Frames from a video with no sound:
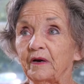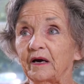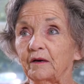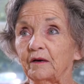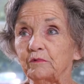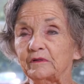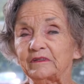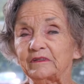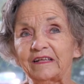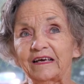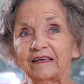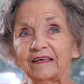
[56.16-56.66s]
I
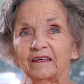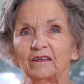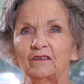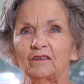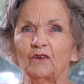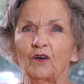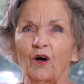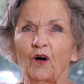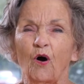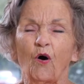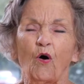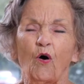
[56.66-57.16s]
was thinking,
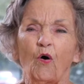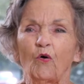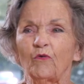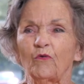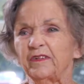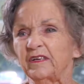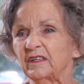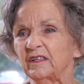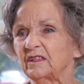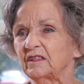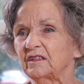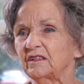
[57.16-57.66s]
oh,
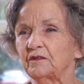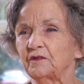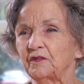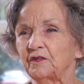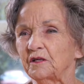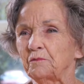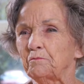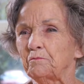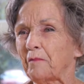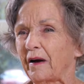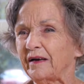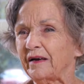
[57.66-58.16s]

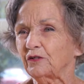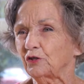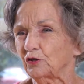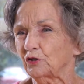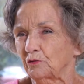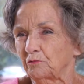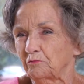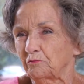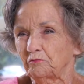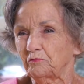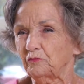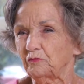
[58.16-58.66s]
this might just
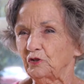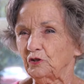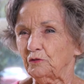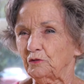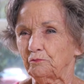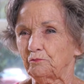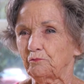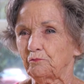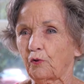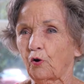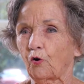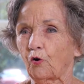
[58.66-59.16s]

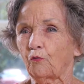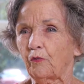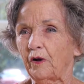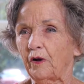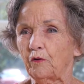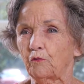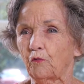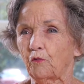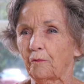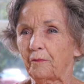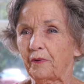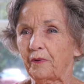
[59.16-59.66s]
blow away,
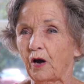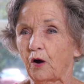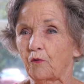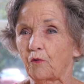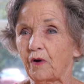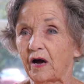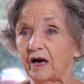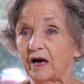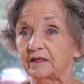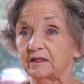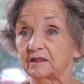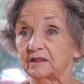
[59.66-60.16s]
it would be all
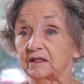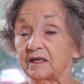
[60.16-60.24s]
right.